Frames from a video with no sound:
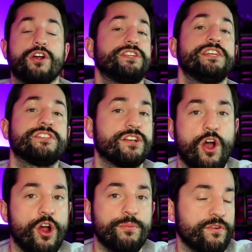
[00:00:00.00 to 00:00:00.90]

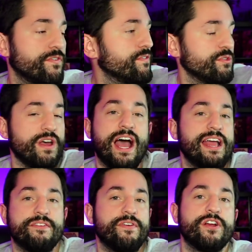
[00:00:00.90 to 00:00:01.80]
artistic armor with
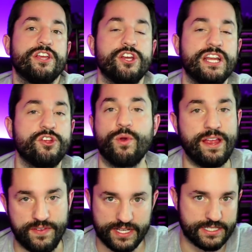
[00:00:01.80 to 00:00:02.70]
high, very good
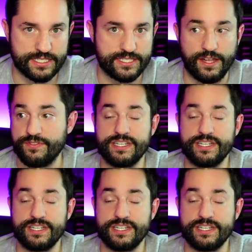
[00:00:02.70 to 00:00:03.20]
engravings and stuff.